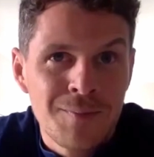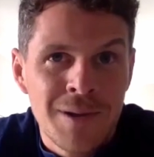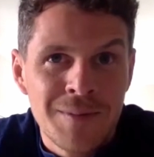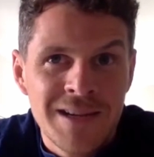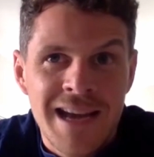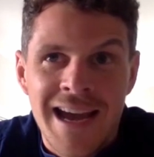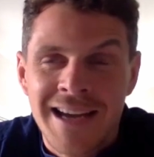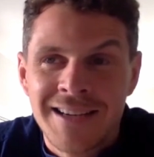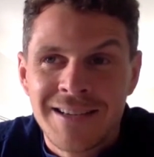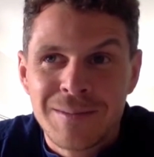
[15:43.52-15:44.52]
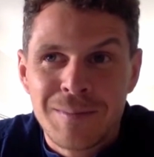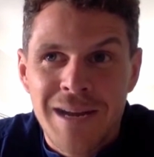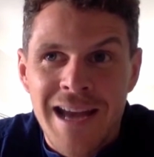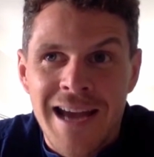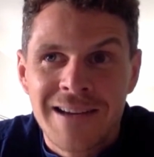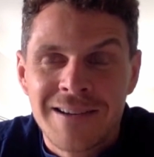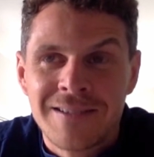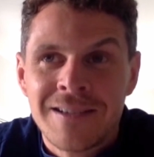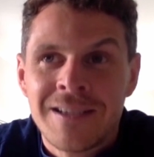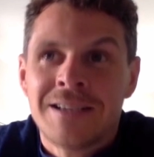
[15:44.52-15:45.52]
mum and dad and my nan
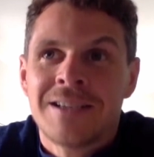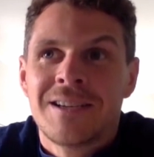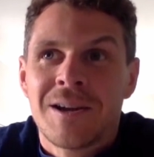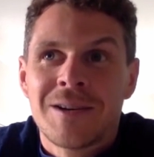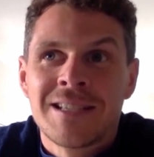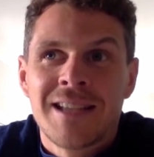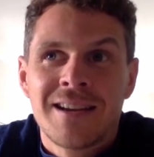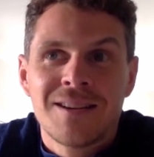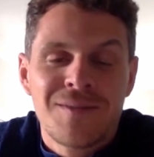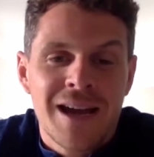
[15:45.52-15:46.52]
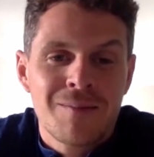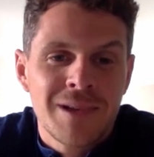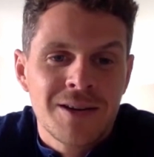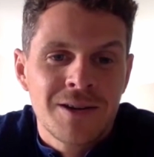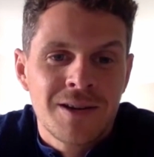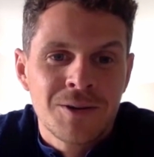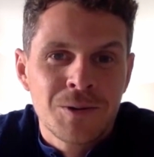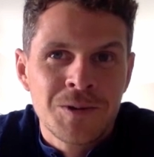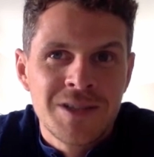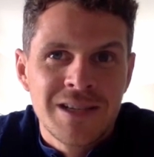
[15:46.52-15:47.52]
and extended family are
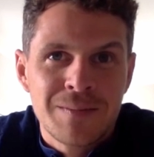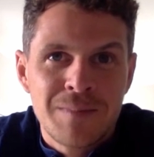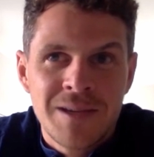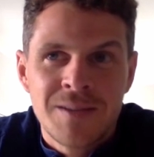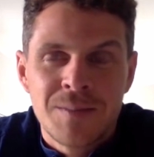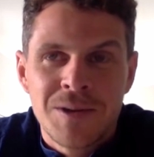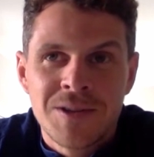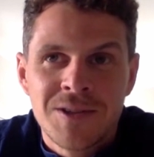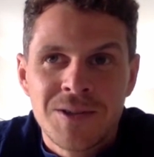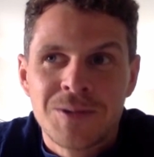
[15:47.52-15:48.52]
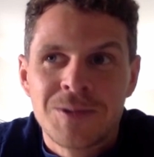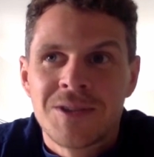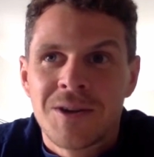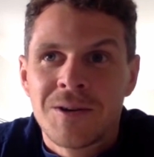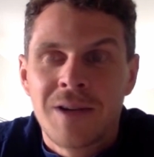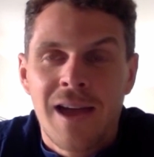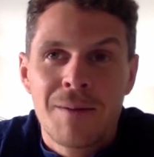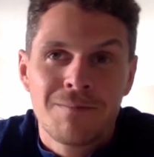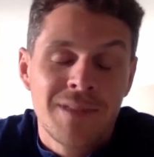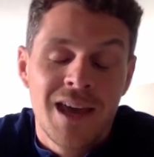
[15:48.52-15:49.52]
all still in Peterborough too. So
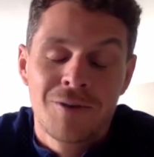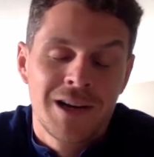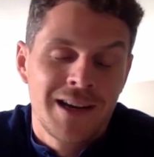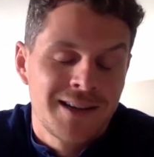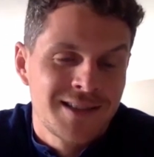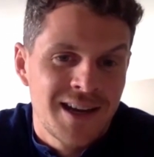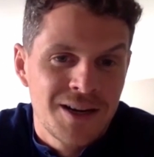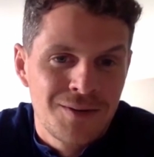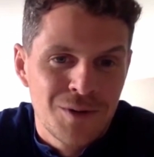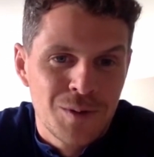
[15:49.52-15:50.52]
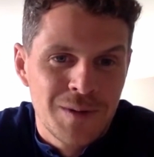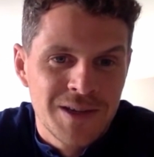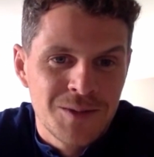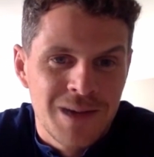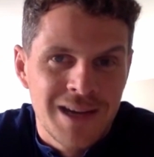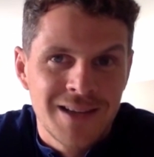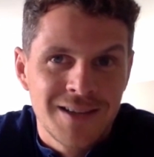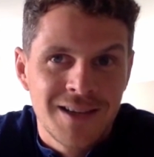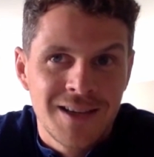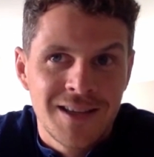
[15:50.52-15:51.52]
they're really excited for me as well
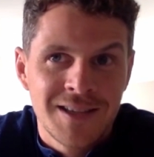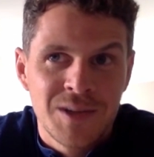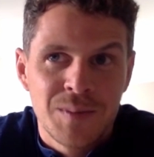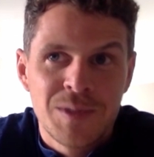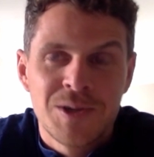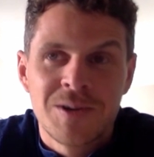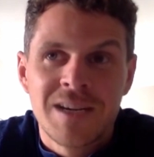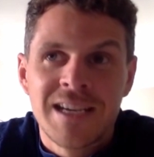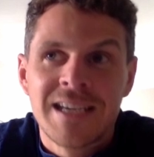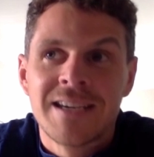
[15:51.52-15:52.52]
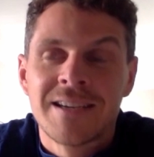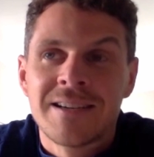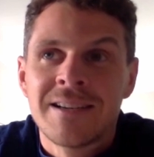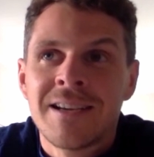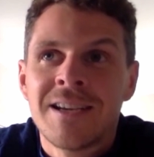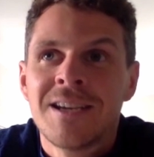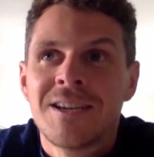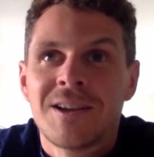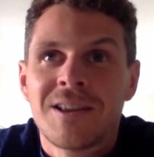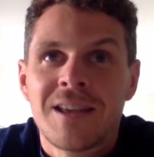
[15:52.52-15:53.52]
at this opportunity, and
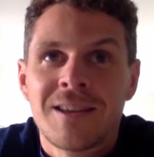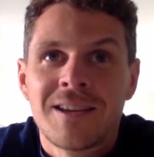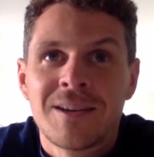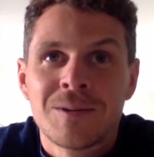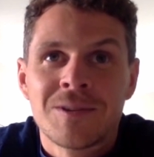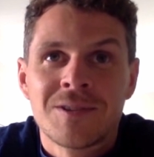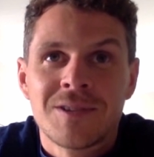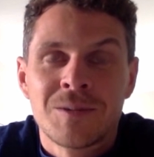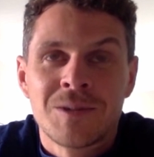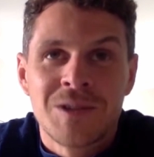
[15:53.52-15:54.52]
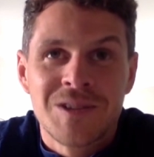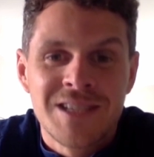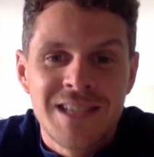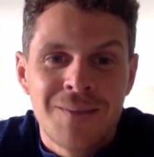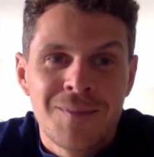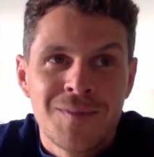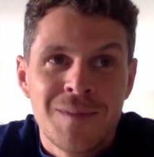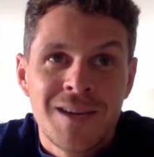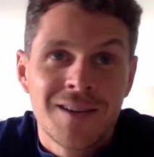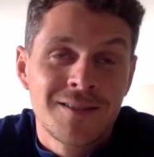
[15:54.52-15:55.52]
they think it was a good step for
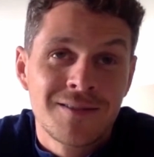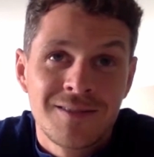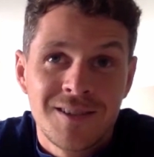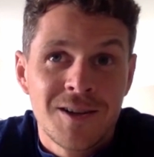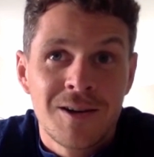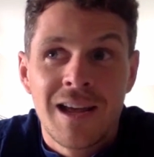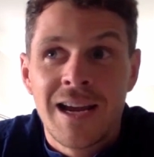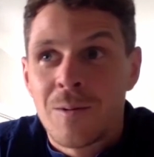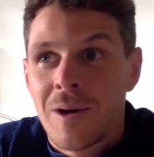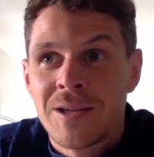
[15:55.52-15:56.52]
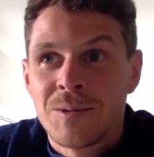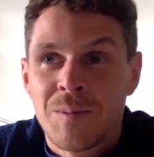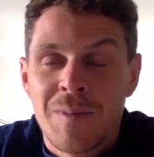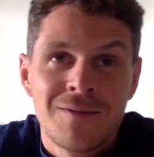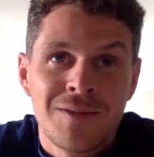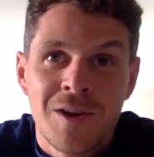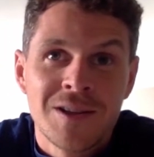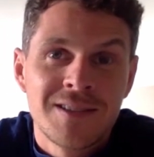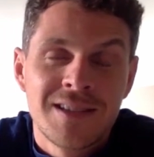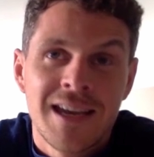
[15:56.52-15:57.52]
me, and likewise with my
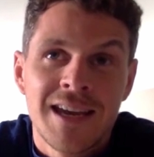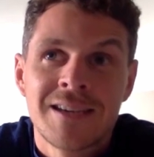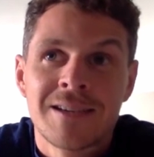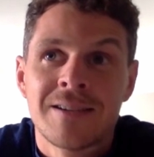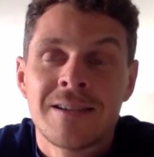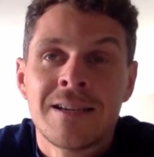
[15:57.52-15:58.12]
fiance. And